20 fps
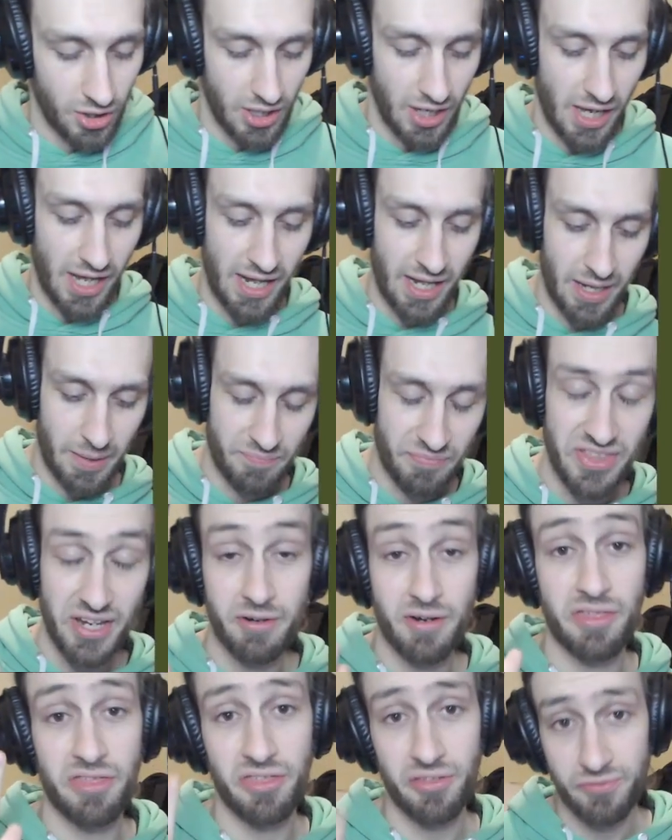there are
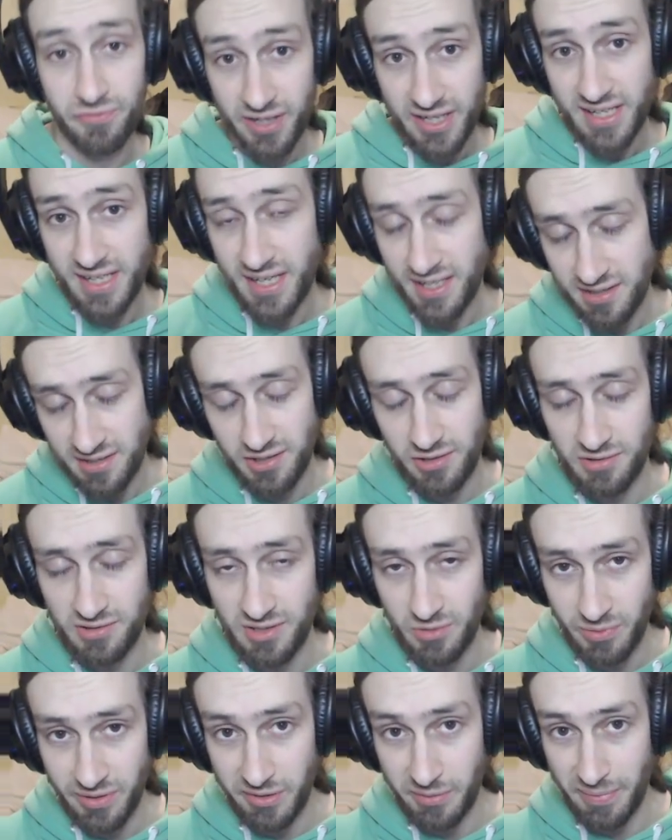3 kinstones that
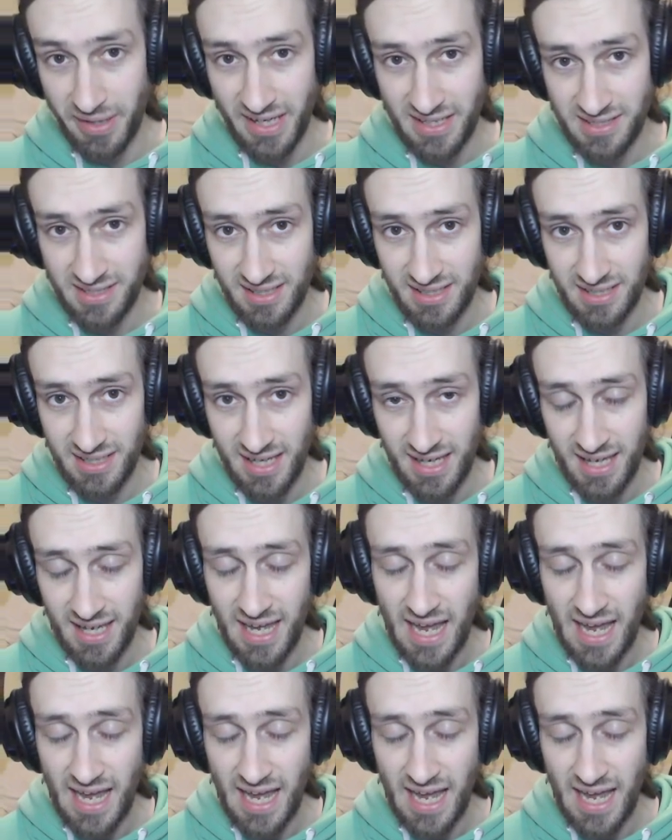we're going to be getting in here,